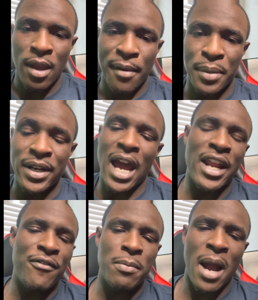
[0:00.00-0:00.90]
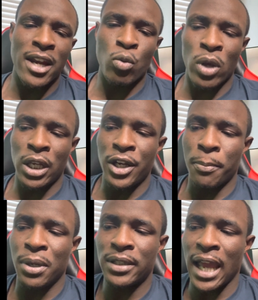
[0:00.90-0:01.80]
but not everybody willing to
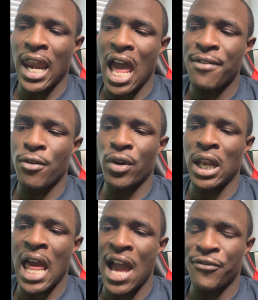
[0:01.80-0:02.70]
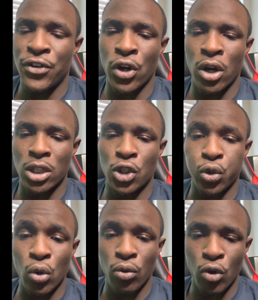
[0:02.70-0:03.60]
put their life on the line for
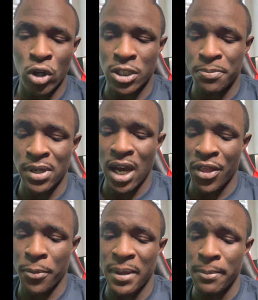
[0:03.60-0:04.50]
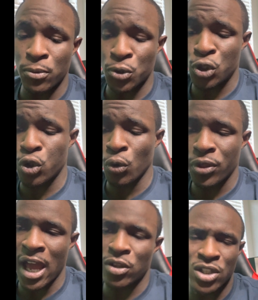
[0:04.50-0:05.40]
truth or to put other people's truth
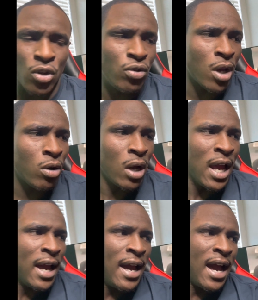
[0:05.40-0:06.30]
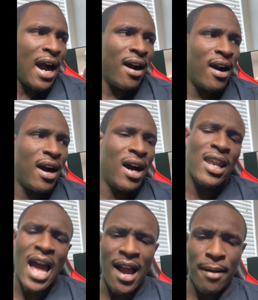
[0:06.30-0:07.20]
out. So you know, uh, a
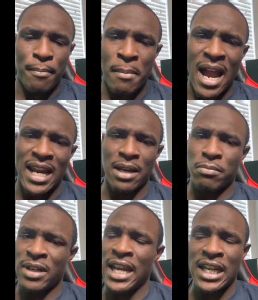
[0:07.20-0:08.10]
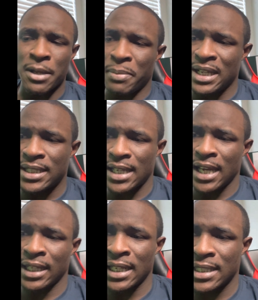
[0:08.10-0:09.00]
lot might need to be
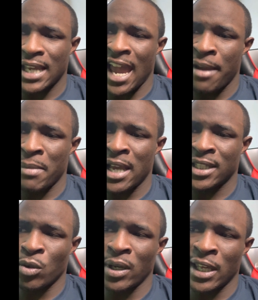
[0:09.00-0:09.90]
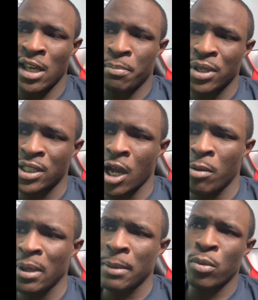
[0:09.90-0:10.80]
said in this time, man. So again, put y'all
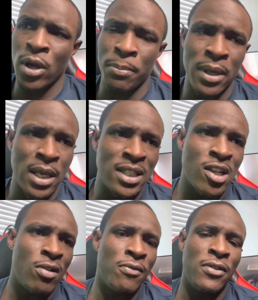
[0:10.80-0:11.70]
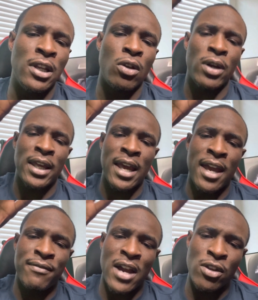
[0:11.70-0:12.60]
big boy pants on, V-LOI
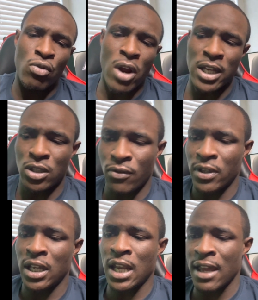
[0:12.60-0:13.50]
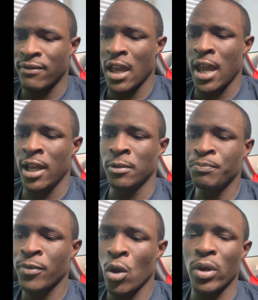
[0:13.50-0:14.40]
gang, value Christ over your life, gang.
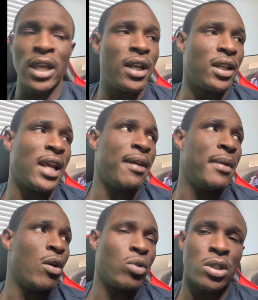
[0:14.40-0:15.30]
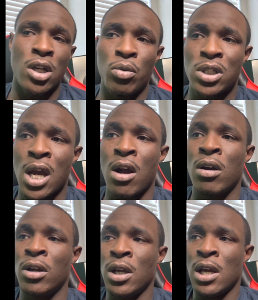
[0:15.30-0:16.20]
We here today, man. What's good with y'all?
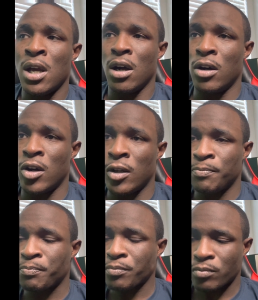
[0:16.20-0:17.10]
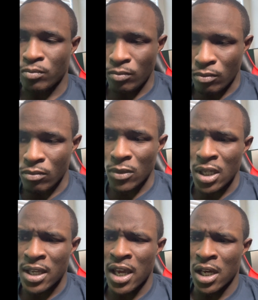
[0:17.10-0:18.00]
Um,
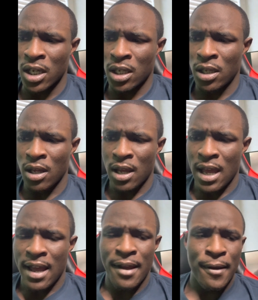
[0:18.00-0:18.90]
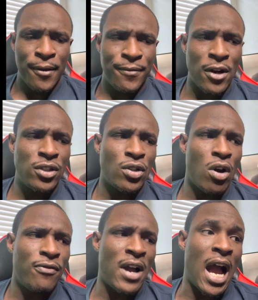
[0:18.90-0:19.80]
yeah. First
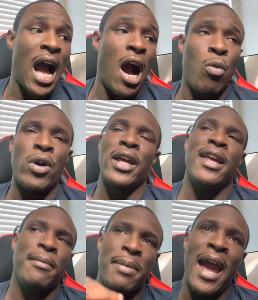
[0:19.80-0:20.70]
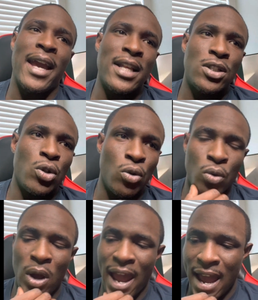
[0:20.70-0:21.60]
off, I, I want to get back into
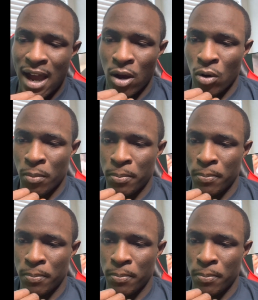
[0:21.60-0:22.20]
how